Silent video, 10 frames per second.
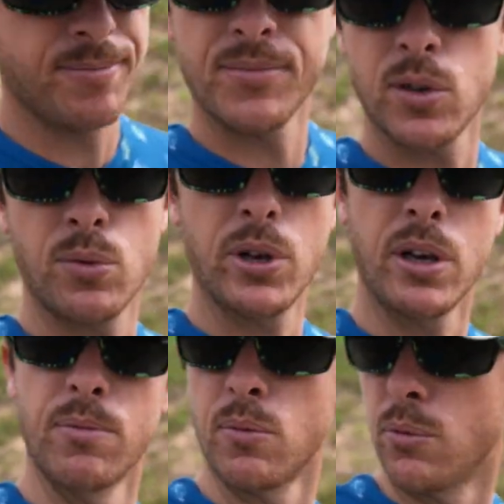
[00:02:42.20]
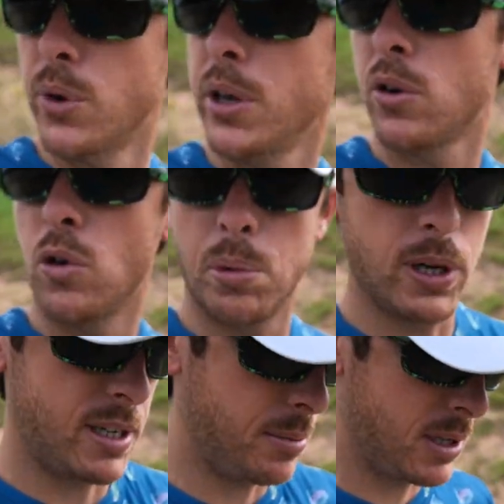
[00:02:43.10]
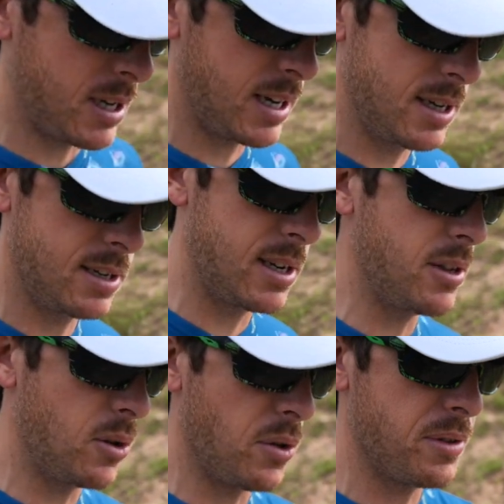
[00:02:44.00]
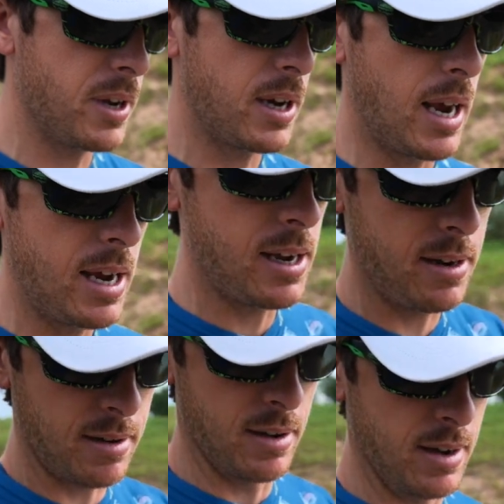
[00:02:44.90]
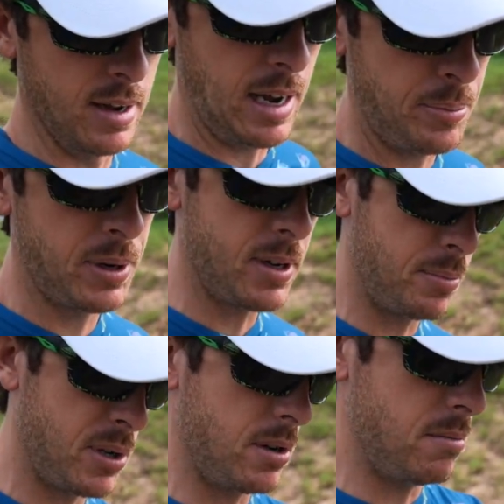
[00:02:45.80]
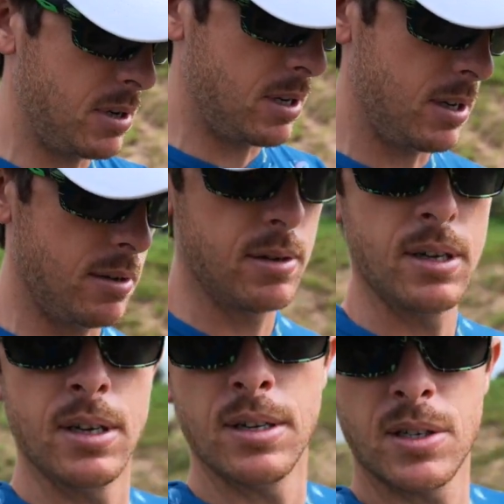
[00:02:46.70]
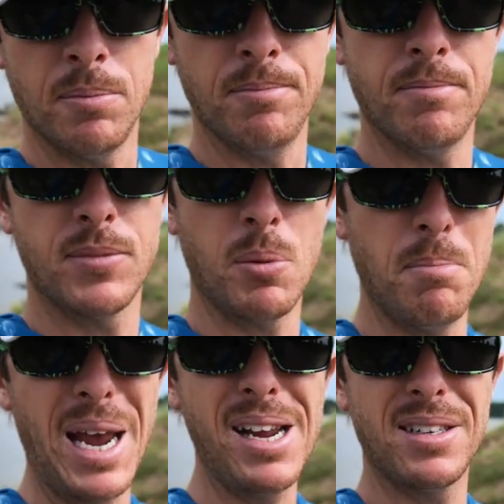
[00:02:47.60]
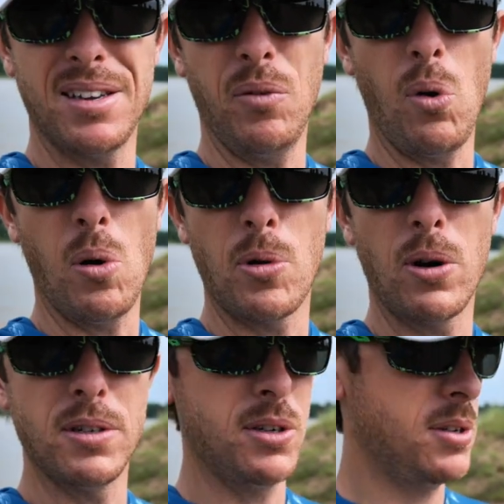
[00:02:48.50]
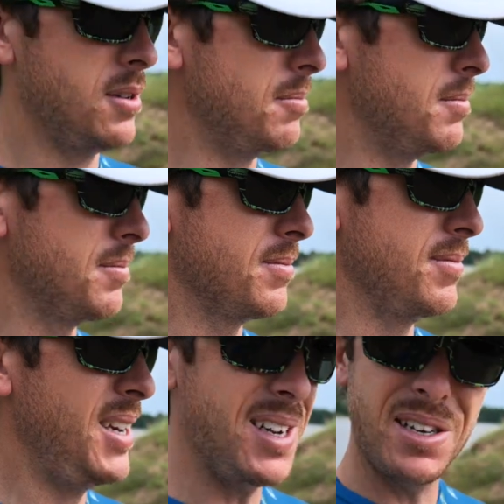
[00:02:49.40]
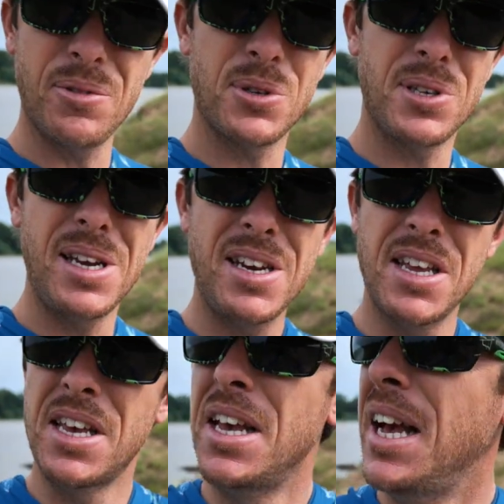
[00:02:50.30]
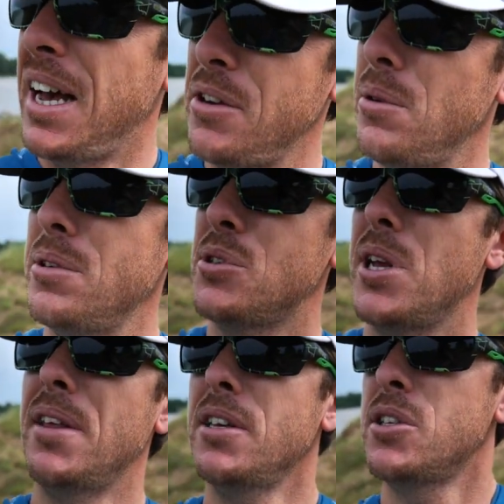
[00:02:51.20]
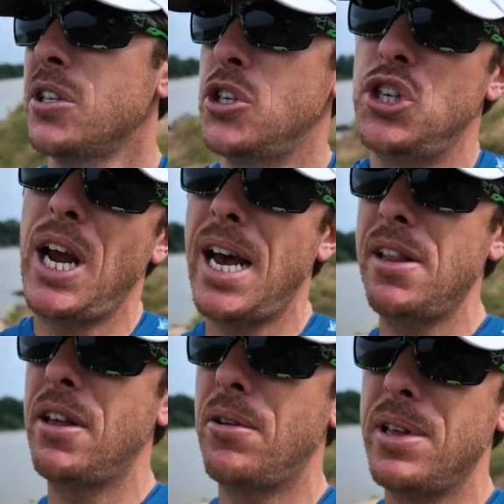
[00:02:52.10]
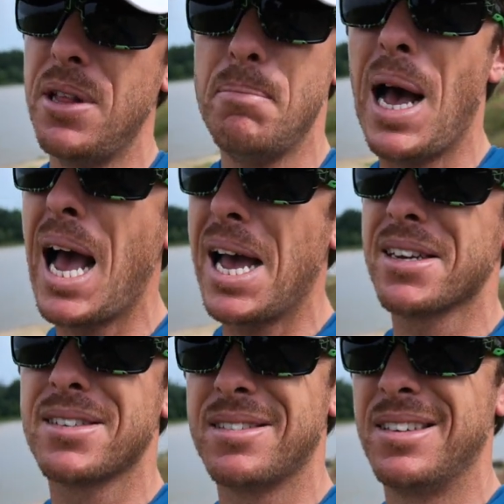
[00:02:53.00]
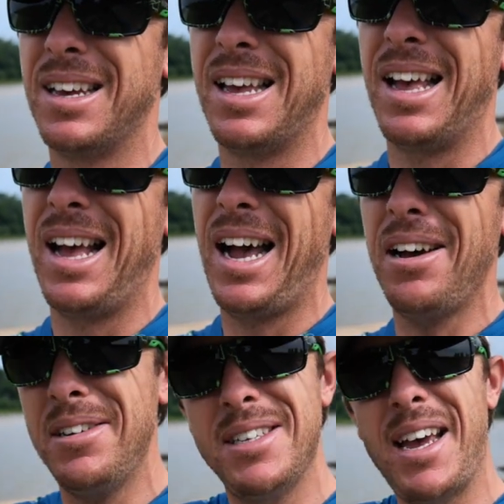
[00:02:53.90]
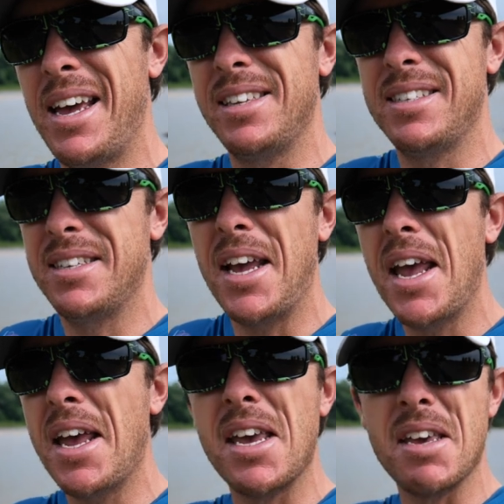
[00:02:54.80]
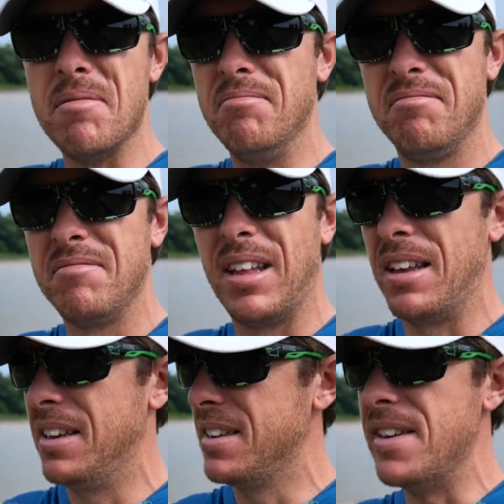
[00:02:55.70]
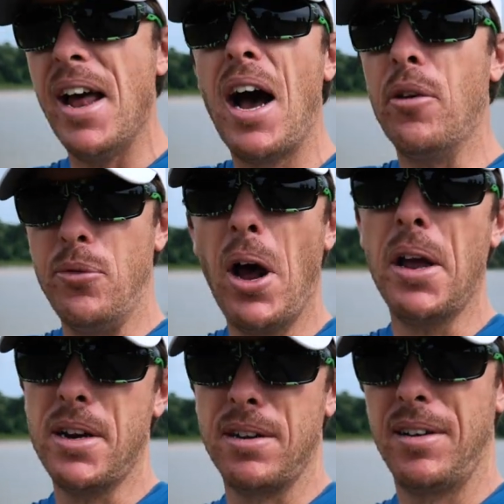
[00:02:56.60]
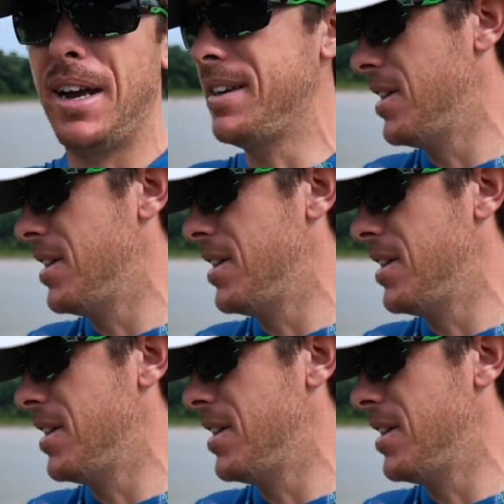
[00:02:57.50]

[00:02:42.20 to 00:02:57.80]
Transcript: It's really, really cool place. I'm excited to see the whole thing. And I picked up some uh, some some baits at Walmart. Just some. You guys ever seen? I don't understand this. The shad that are in the bags. How does that stay not rotting? I